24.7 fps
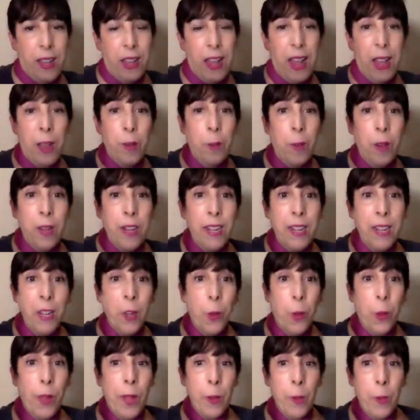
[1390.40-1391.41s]
I wanted a
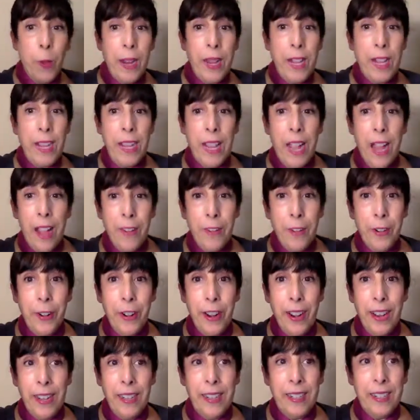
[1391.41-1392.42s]
quick way to cover
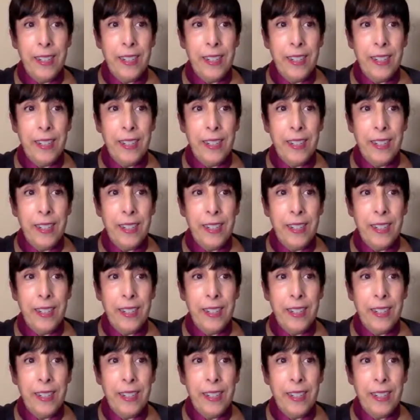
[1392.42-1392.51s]
it.